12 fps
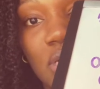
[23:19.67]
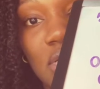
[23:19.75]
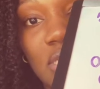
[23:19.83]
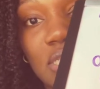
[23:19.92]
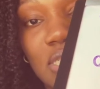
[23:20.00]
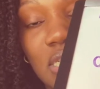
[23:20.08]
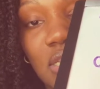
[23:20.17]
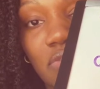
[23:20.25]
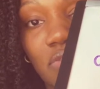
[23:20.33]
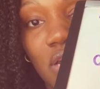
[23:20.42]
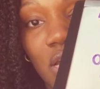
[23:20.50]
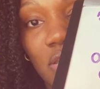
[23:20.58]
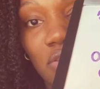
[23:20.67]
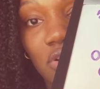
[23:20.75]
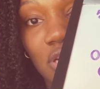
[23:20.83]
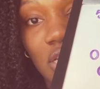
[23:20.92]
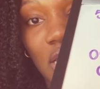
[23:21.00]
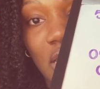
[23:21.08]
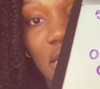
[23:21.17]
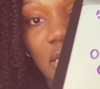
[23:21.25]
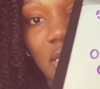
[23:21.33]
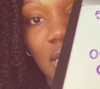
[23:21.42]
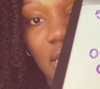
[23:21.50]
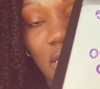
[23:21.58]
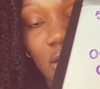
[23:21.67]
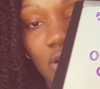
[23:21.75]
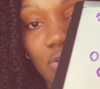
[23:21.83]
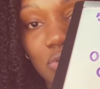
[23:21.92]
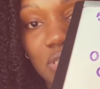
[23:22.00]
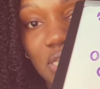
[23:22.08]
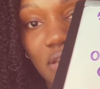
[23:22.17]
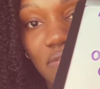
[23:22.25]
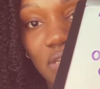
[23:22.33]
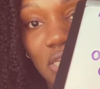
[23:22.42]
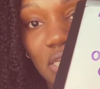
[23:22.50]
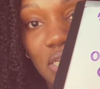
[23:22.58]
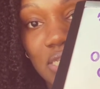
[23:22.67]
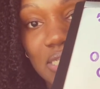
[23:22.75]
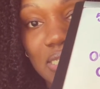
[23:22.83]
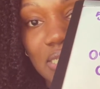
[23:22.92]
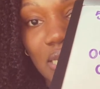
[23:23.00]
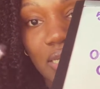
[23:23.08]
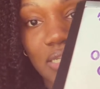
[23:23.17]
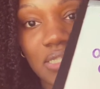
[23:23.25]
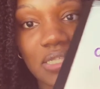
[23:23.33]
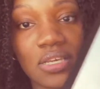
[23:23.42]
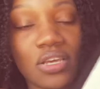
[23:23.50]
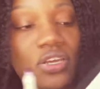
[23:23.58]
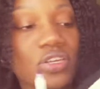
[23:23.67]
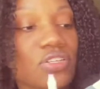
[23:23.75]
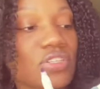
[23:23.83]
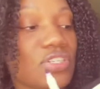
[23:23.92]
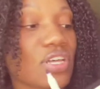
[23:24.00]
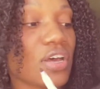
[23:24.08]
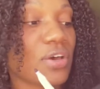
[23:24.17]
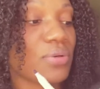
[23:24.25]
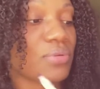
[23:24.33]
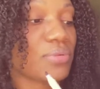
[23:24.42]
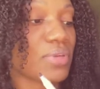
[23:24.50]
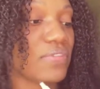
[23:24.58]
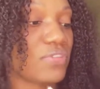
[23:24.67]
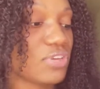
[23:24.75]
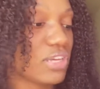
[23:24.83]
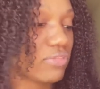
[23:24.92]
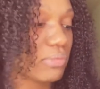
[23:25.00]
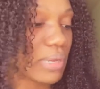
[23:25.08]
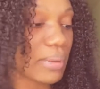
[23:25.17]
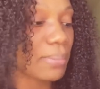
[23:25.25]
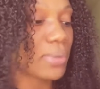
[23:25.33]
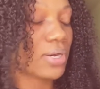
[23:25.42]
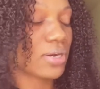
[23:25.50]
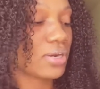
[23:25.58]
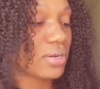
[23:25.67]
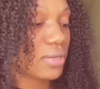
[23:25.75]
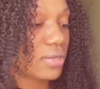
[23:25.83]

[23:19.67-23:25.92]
Z3A38, and 076. So if you can remember